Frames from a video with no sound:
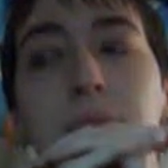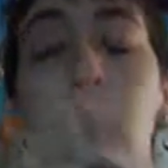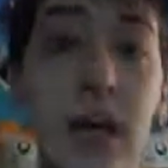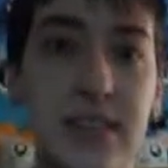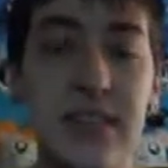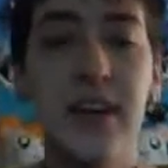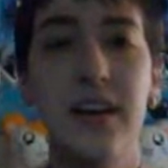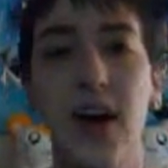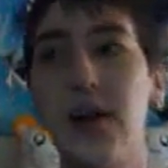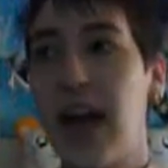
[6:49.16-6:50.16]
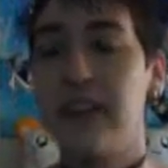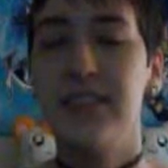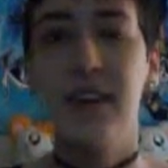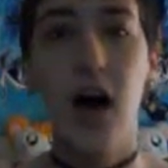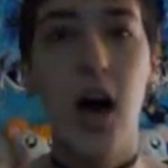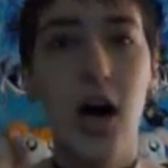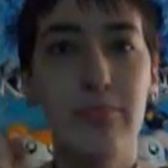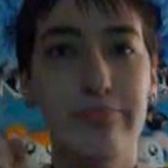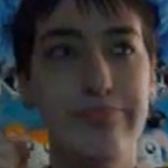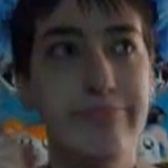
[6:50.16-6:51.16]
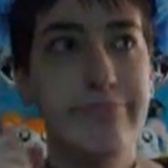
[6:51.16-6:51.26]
oh, yes. Okay. Um,